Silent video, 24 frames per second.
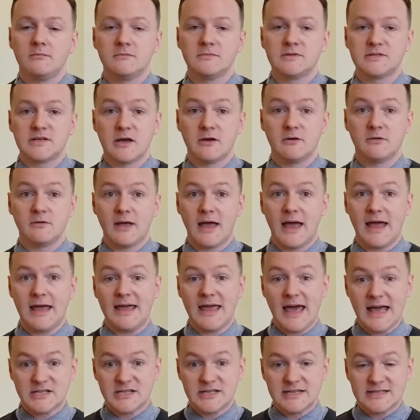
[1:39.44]
So
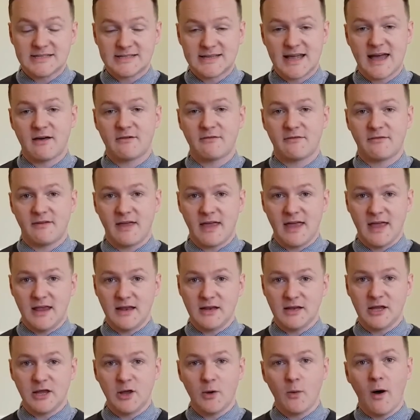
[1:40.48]
engaging staff
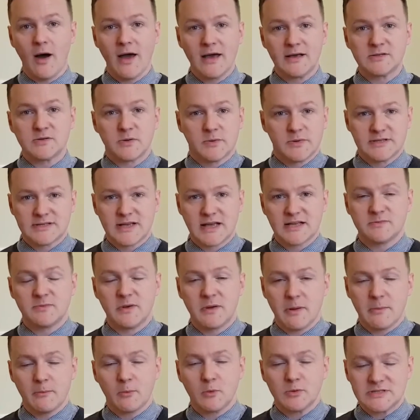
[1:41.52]
in QI is always going to be a
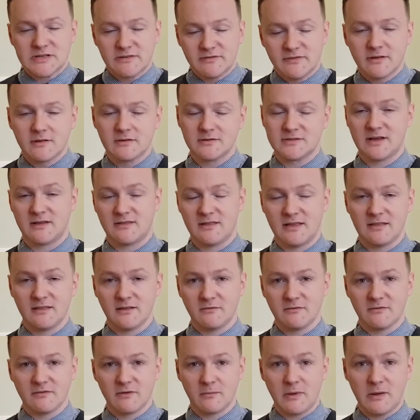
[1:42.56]
bit more difficult, I think, than
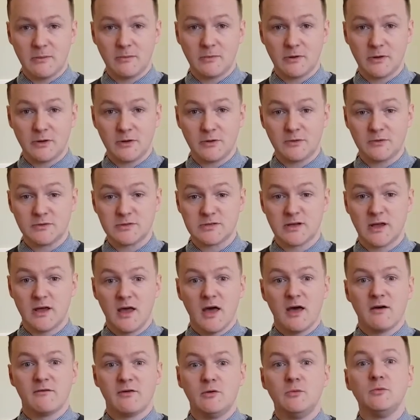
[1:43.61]
for people
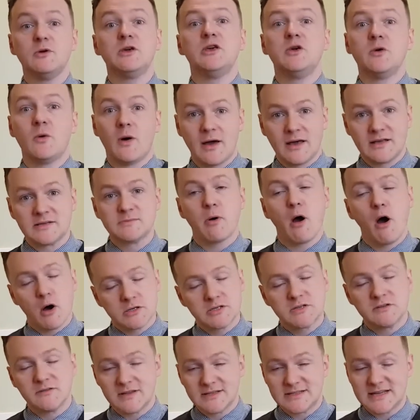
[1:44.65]
for whom QI is
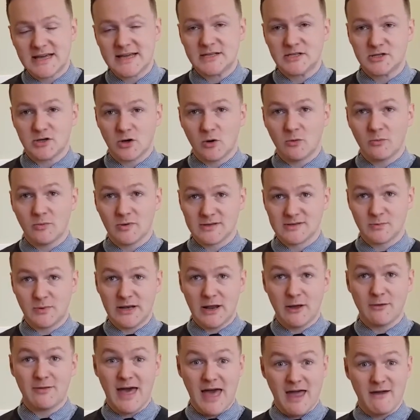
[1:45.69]
part of the day job, because we
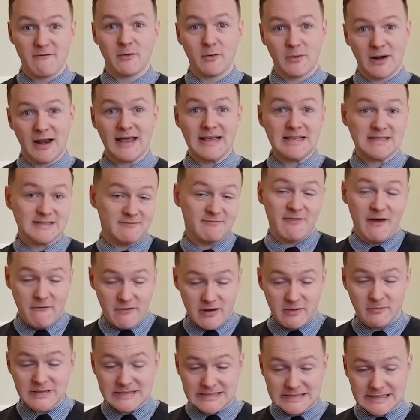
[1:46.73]
know that everyone is
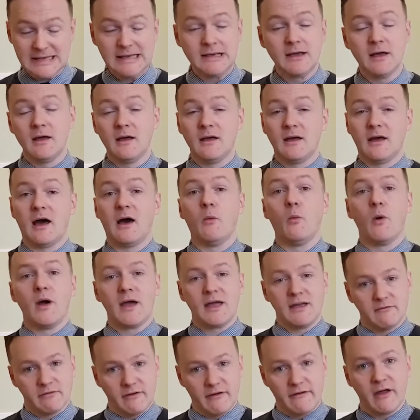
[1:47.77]
very busy and
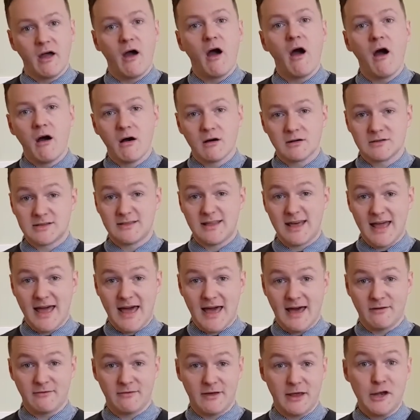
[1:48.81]
working very hard, and they
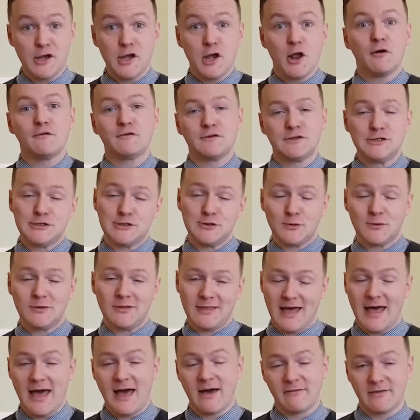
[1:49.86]
have enough to do
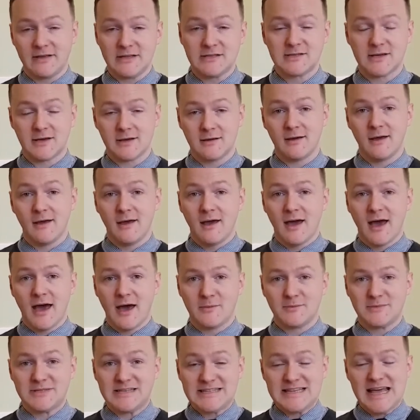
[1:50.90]
without having
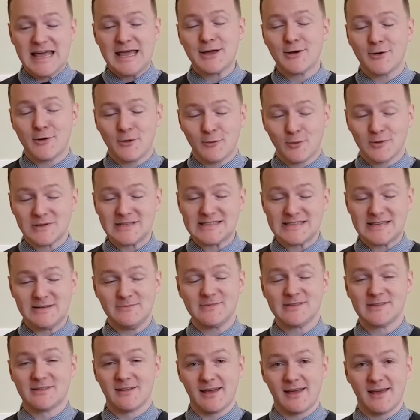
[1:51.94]
to take on what
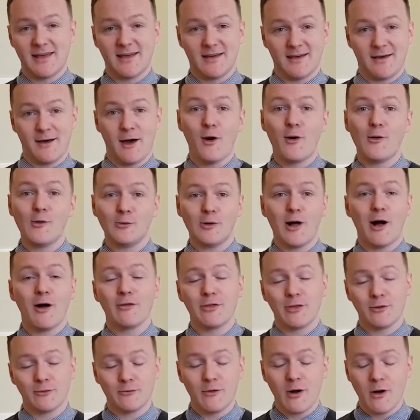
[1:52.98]
seems like a whole
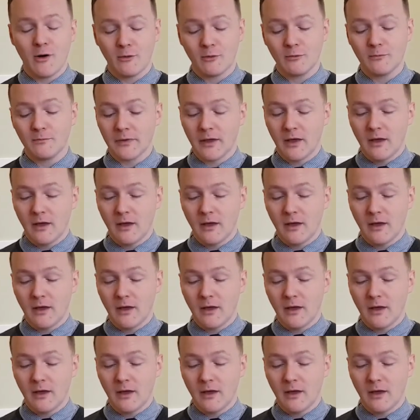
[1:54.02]
other role.